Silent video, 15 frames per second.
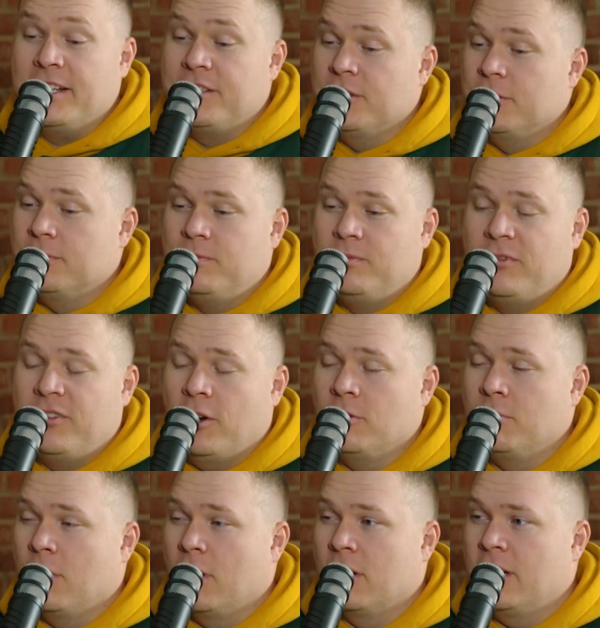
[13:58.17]
can't do
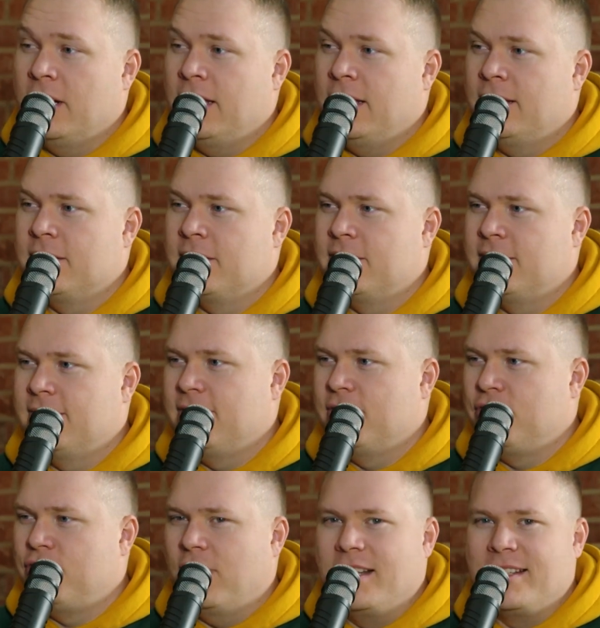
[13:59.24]
phone marketing because
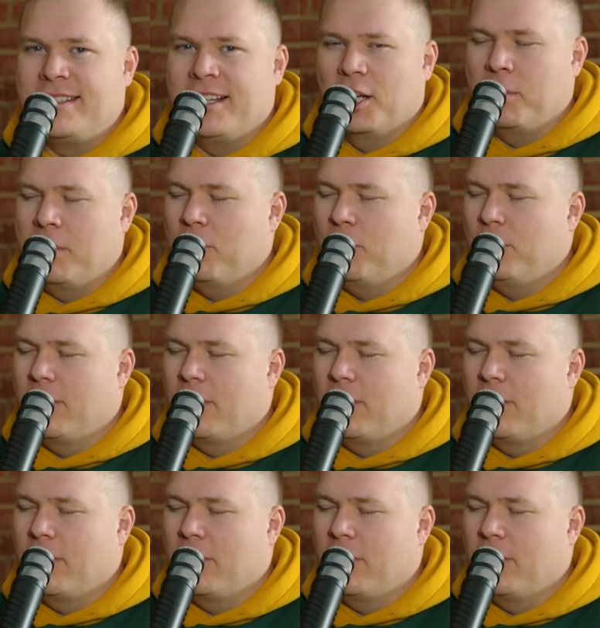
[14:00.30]
trying to sell to people who